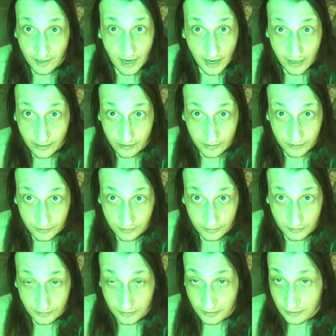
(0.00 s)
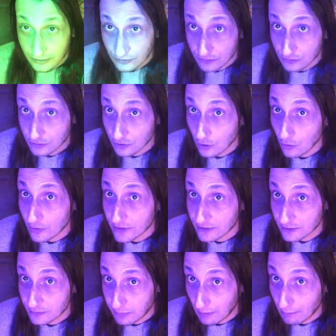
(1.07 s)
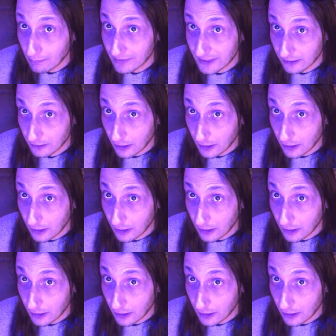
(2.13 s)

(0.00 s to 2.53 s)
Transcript: guy. So it's probably a